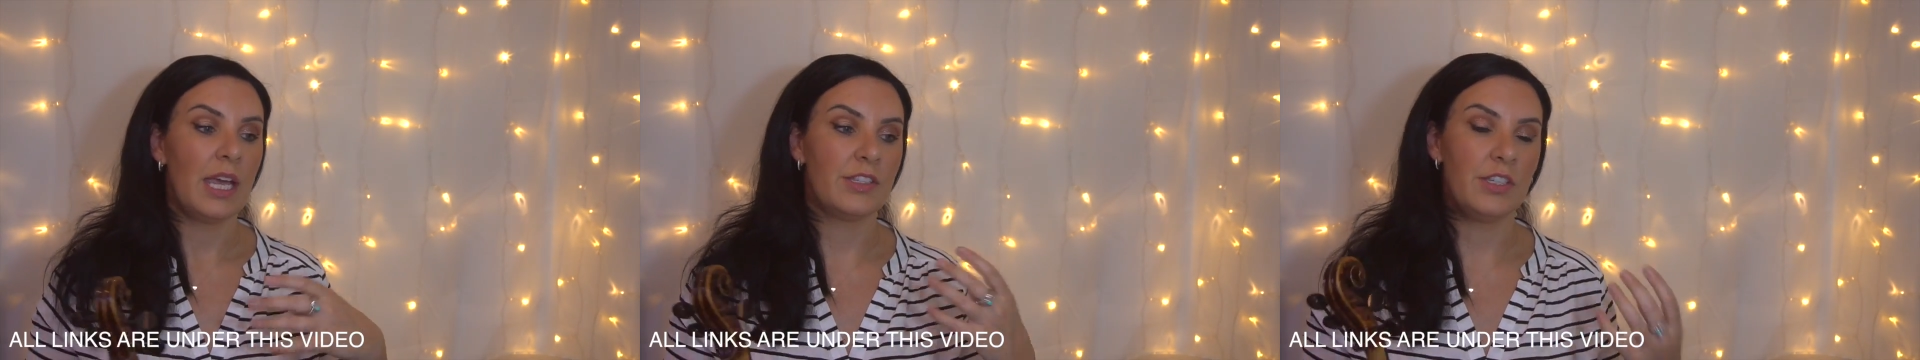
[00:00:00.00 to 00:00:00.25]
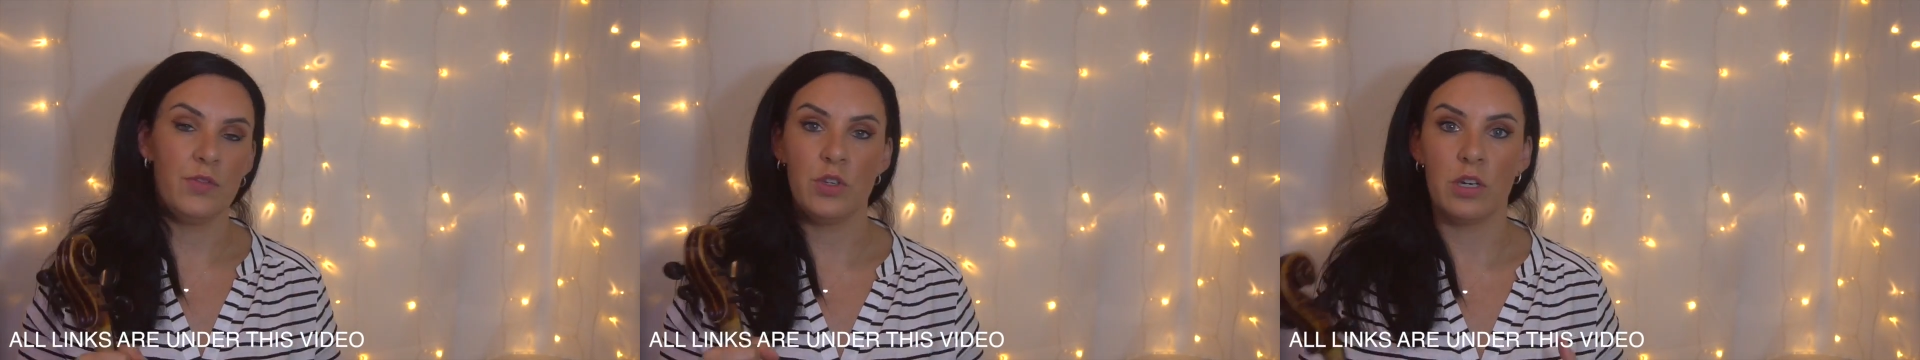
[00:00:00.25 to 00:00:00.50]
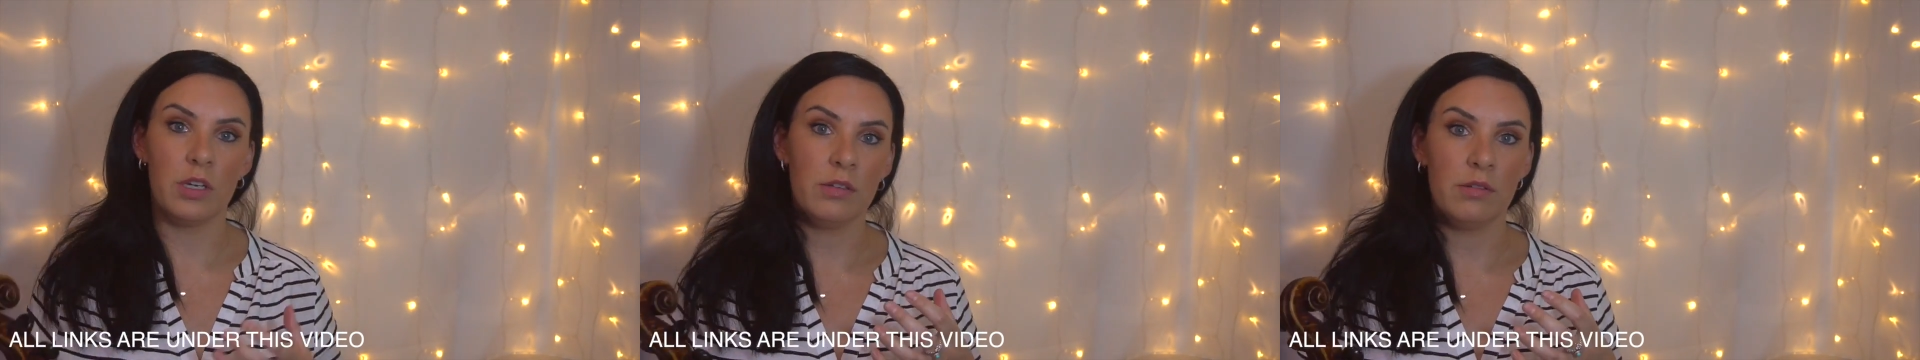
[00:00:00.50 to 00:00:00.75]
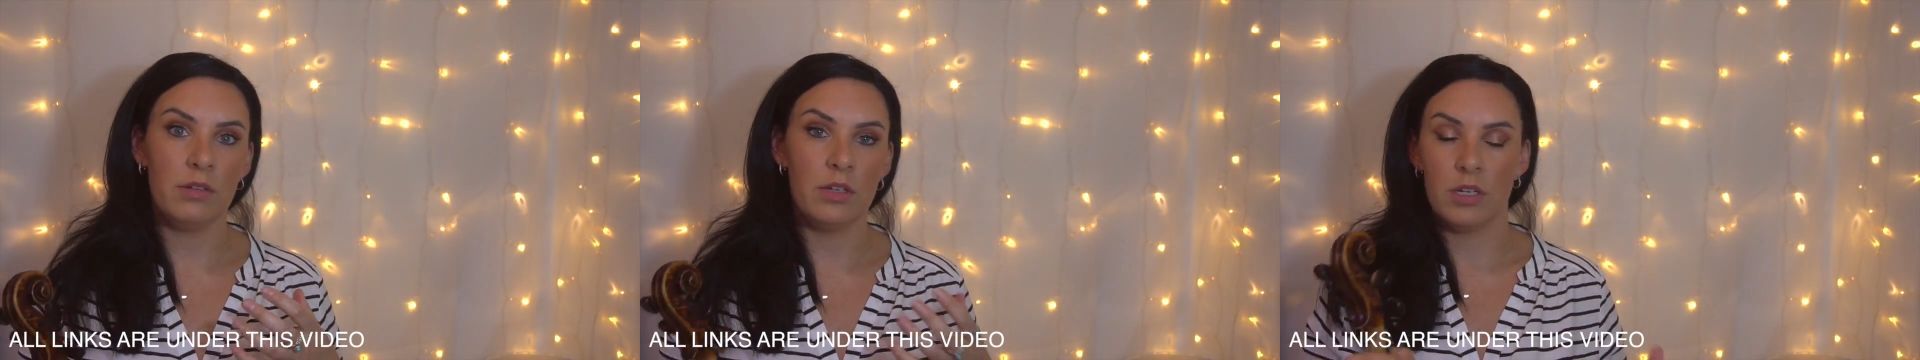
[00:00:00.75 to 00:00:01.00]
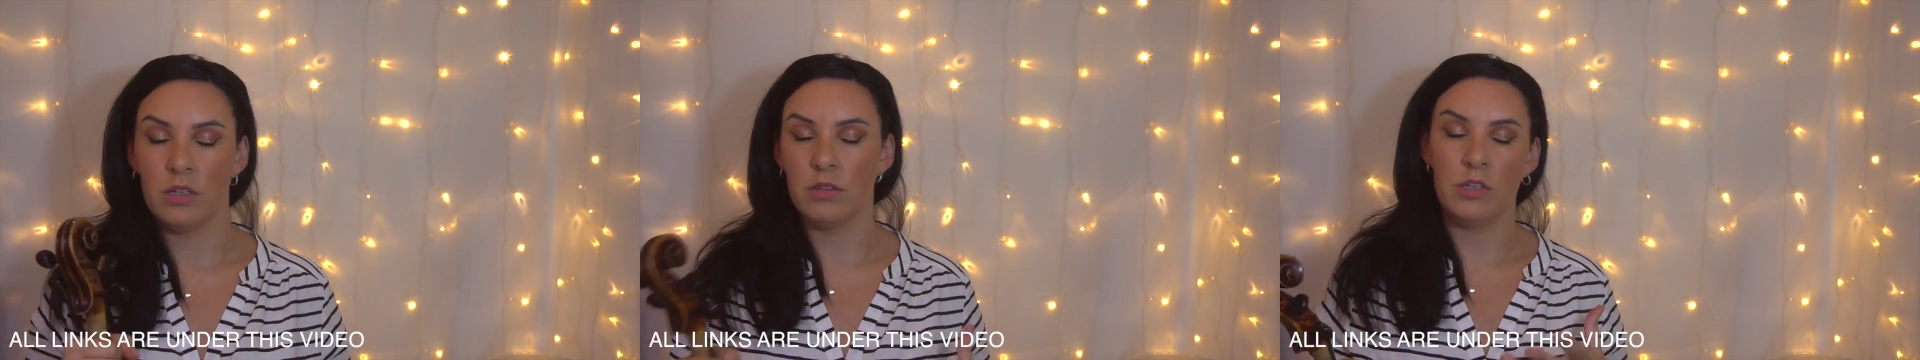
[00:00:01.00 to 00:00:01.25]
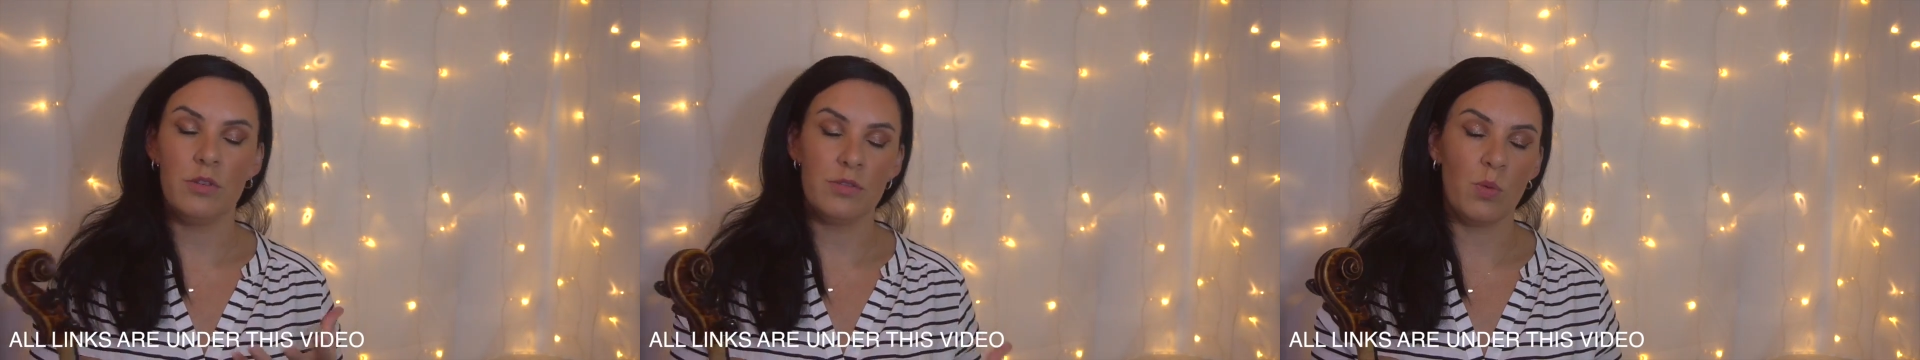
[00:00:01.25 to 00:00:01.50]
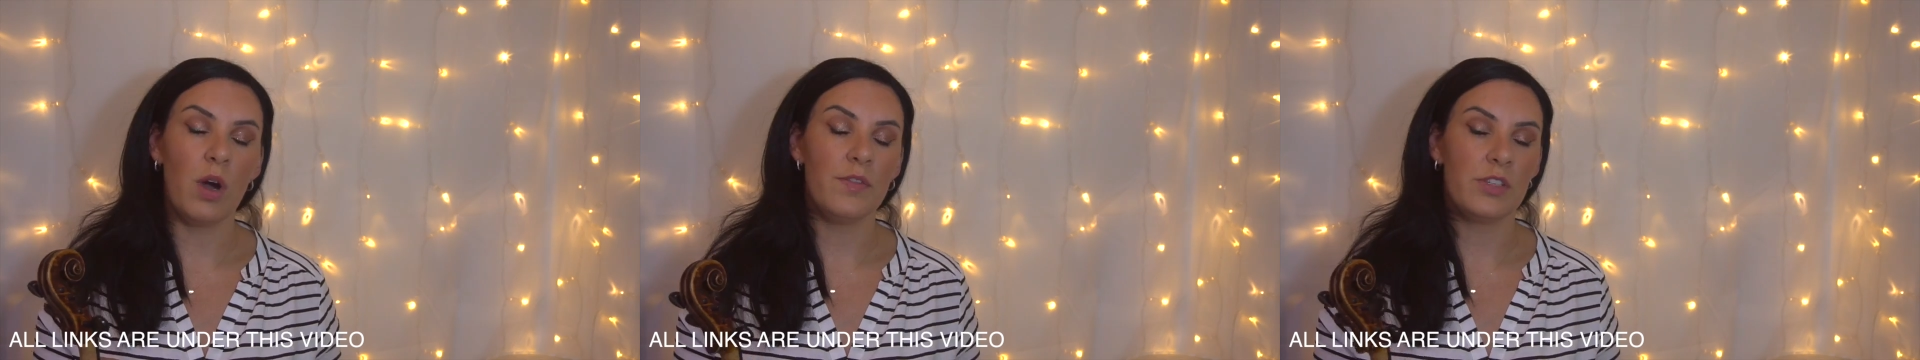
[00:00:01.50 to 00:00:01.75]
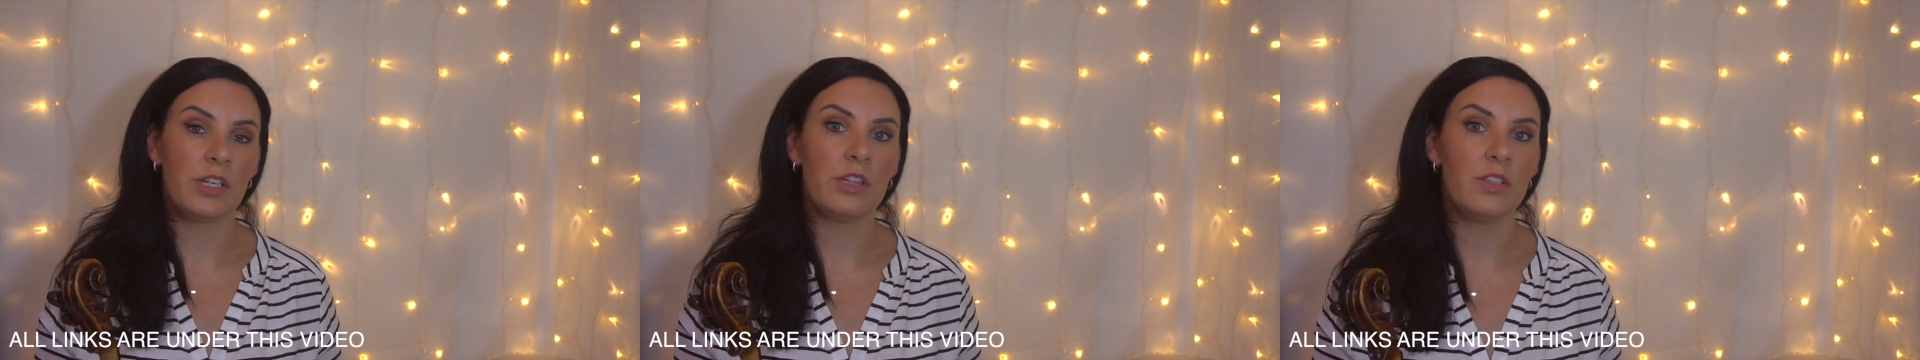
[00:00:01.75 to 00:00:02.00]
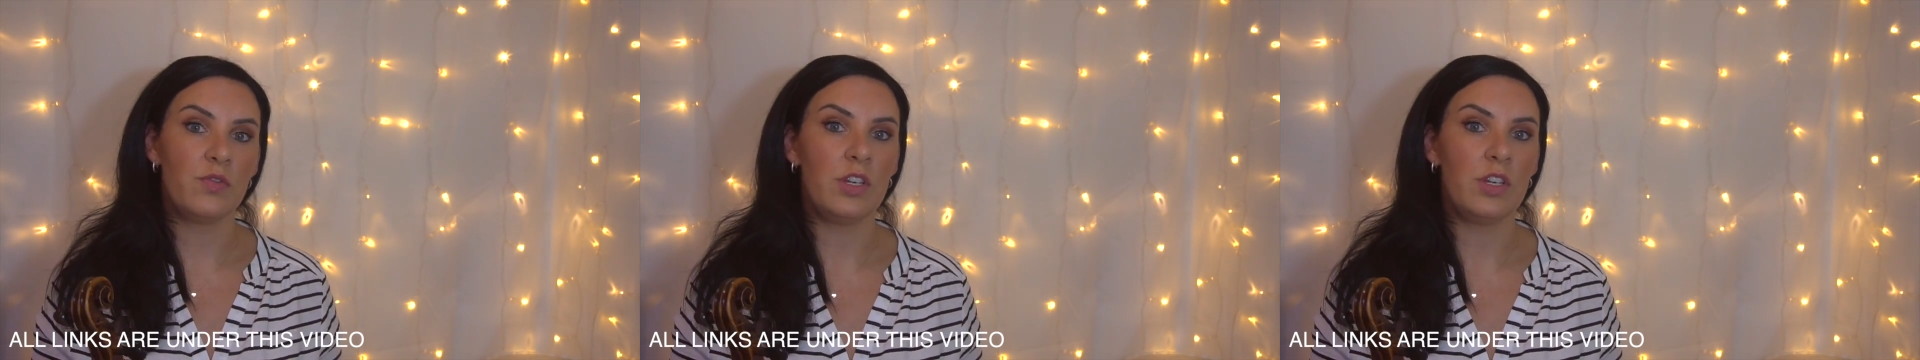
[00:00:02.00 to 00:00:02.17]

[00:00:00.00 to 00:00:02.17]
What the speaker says: and see if you can, you know, use what I've said in this